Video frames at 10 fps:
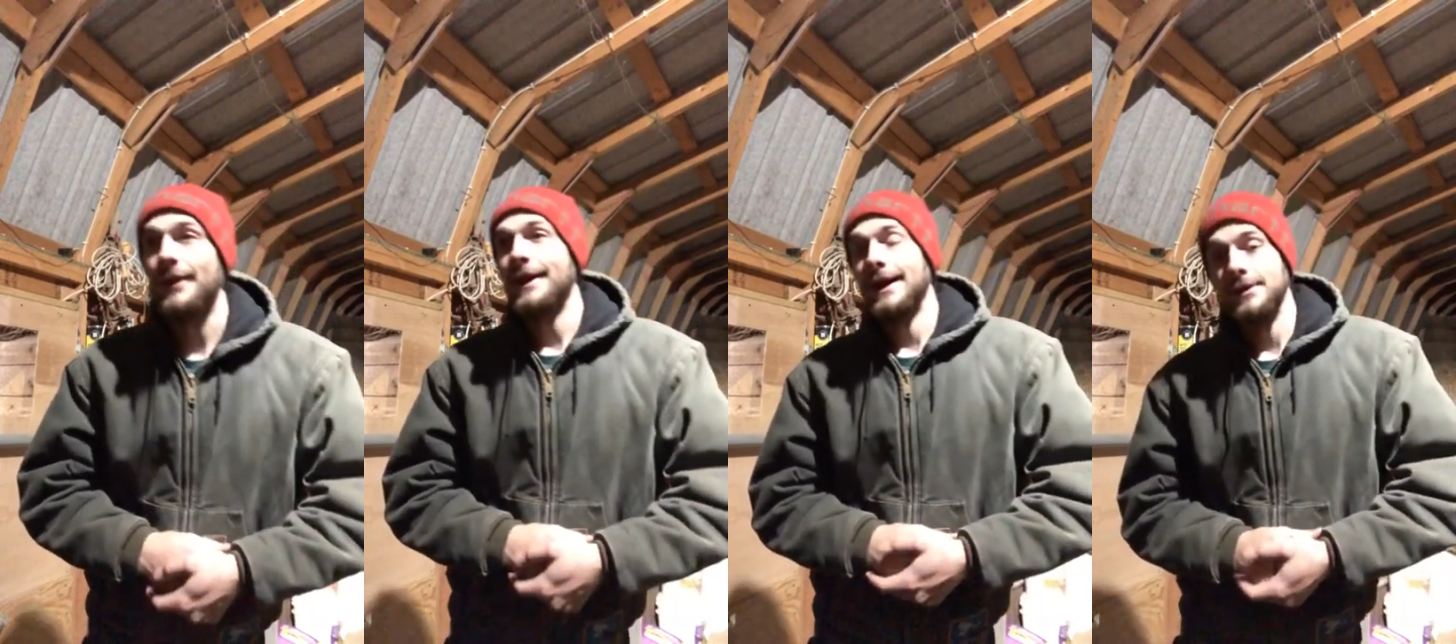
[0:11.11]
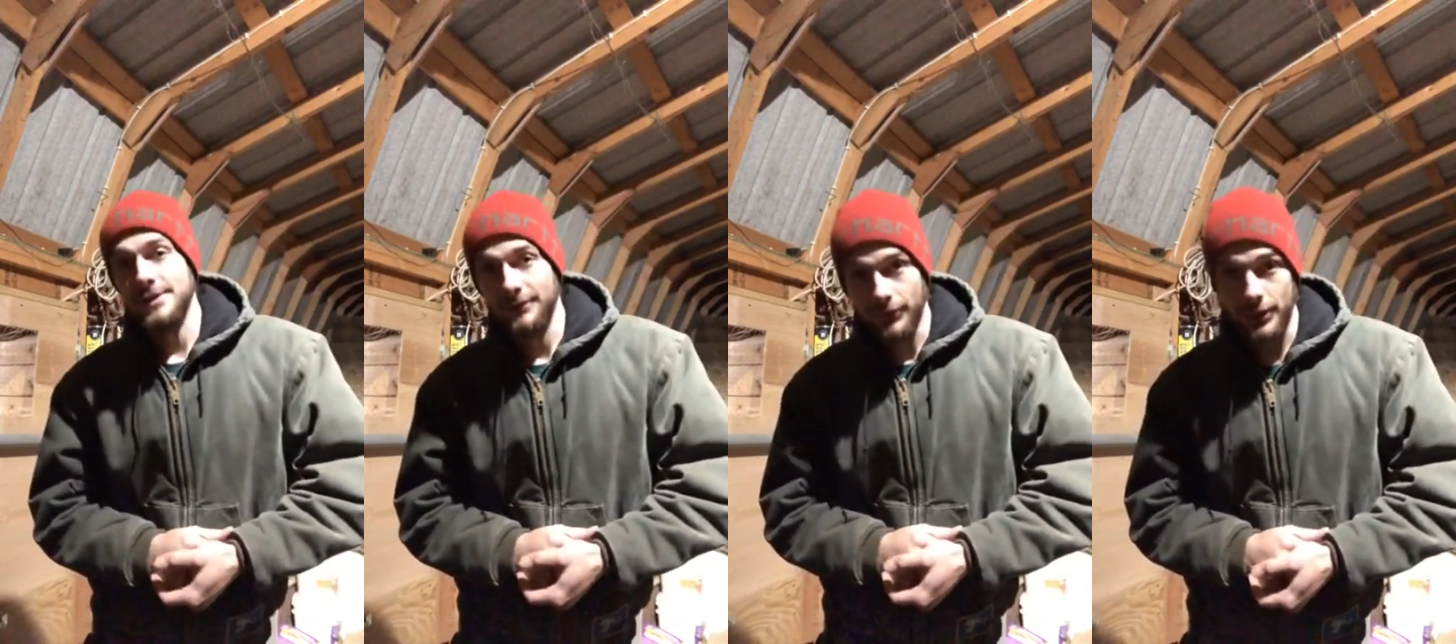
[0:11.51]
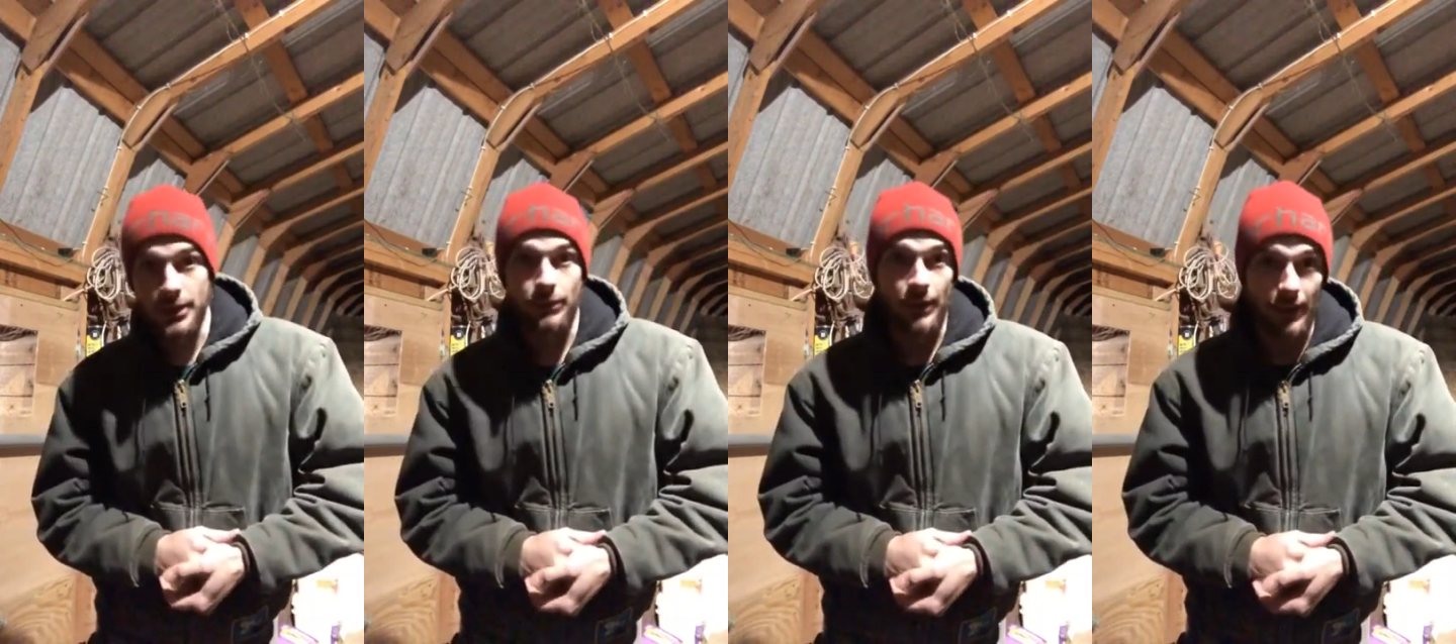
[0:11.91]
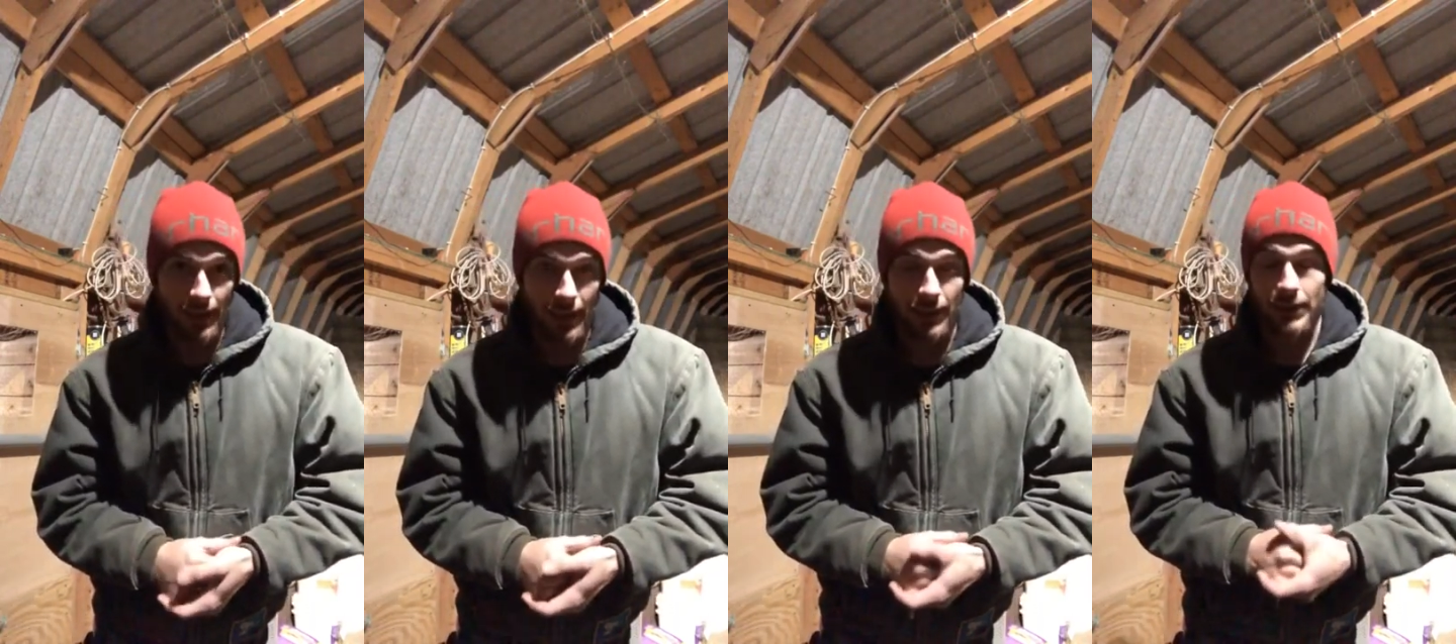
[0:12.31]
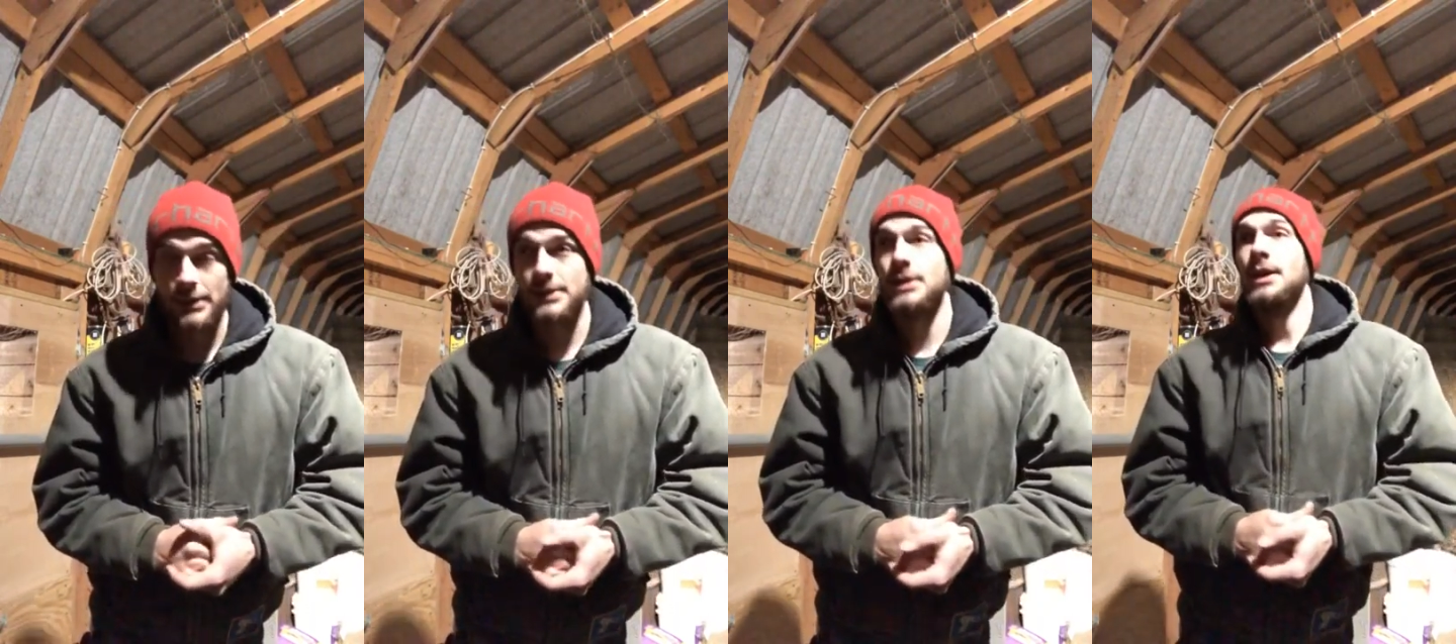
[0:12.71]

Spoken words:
I was unfortunately running errands.